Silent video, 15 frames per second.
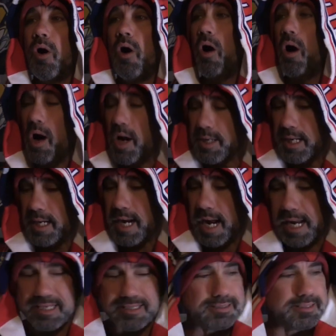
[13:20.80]
on the
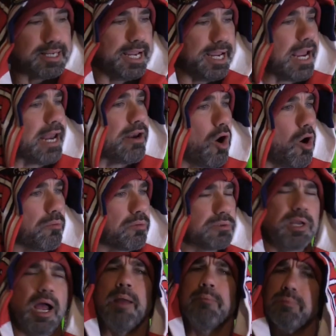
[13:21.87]
ice in
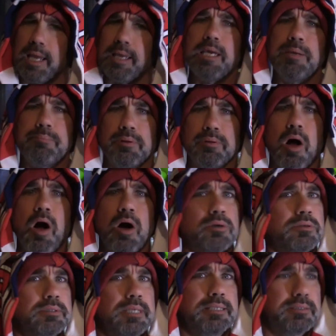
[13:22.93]
overtime like he
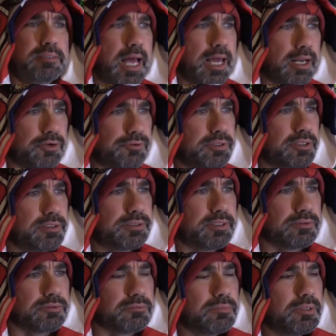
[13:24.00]
belongs. That's not a
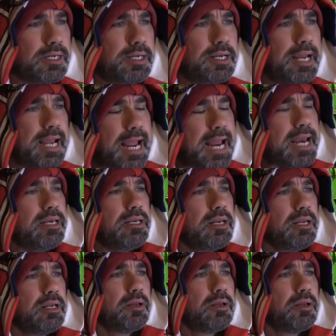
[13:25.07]
criticism. And